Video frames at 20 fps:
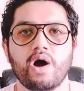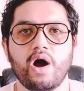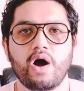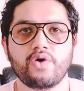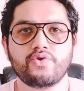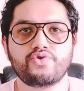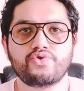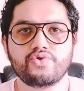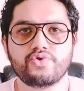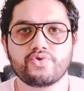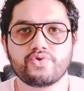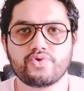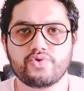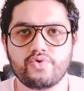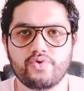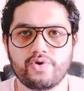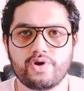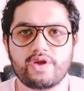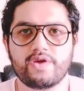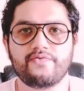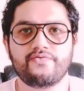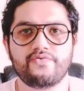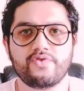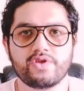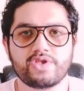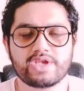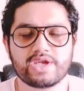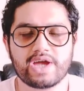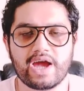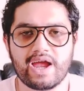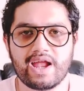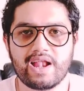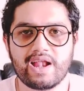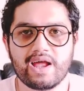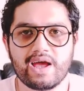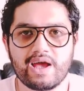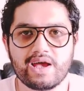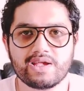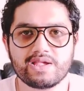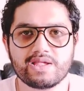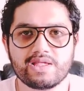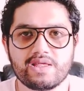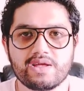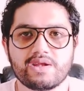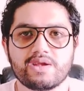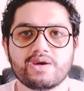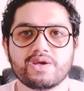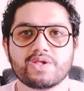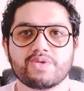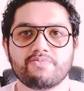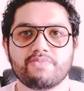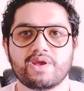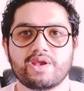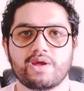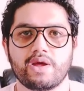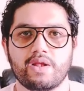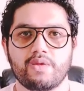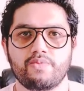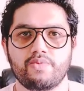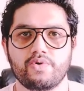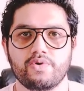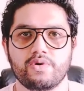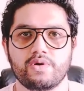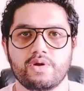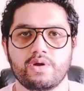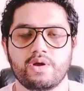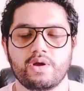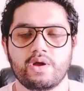how do you know if your child has the nursemaid elbow?